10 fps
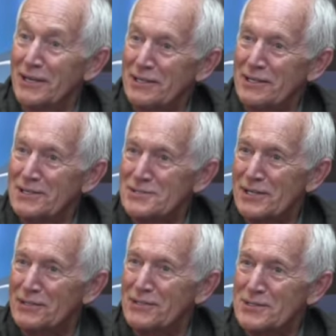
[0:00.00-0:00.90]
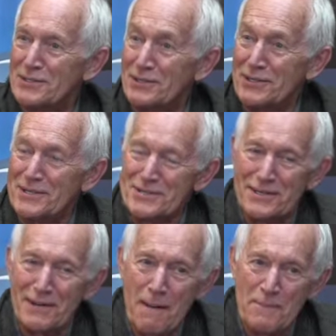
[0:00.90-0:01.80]
like, he is, like Tesler is.
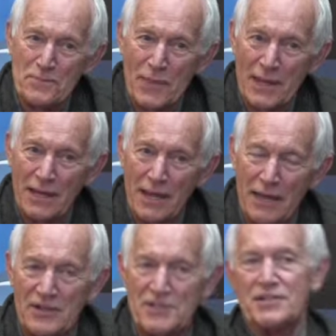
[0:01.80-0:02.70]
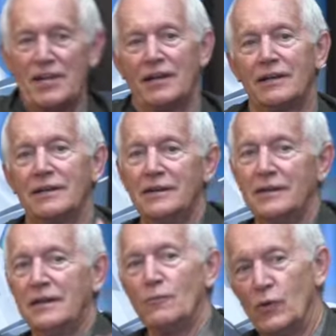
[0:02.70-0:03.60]
And this thing,
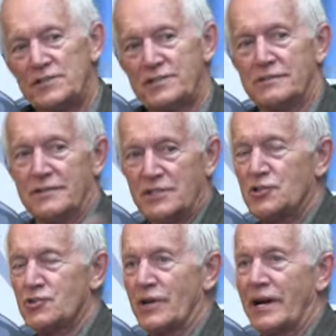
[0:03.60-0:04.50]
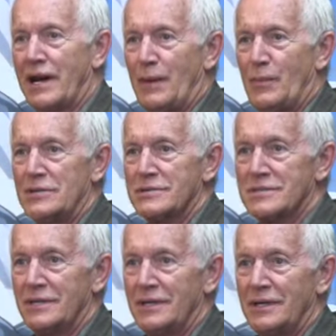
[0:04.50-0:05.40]
once this trick
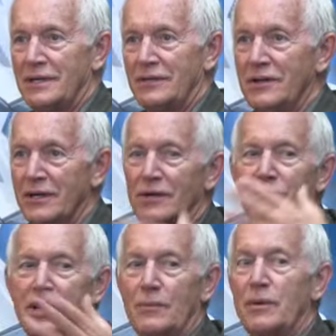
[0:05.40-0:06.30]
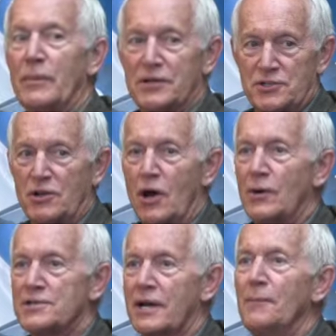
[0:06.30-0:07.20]
happens, you can overcome it because you
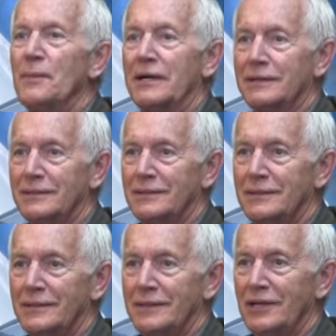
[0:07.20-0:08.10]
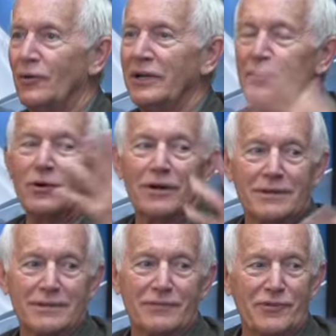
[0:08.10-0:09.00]
know it's coming. It only
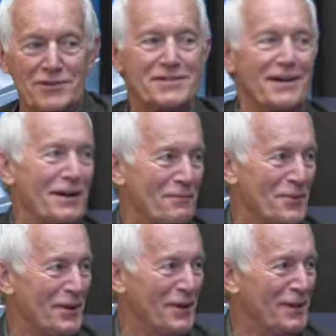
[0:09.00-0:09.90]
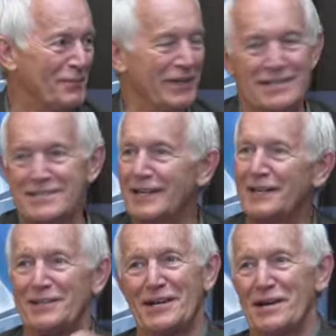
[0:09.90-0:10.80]
worked the first time, but the
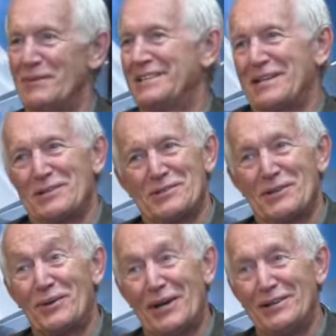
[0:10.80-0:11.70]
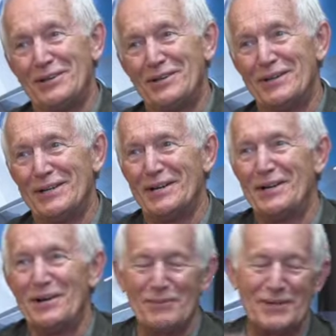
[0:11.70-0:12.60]
second time it doesn't quite do it,
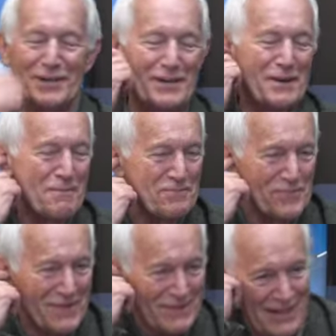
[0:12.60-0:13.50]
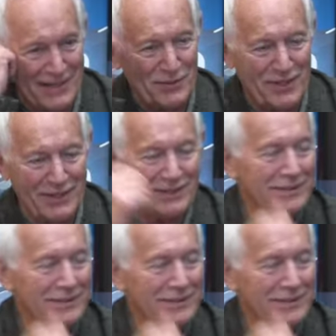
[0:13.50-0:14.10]
you know. Anyway.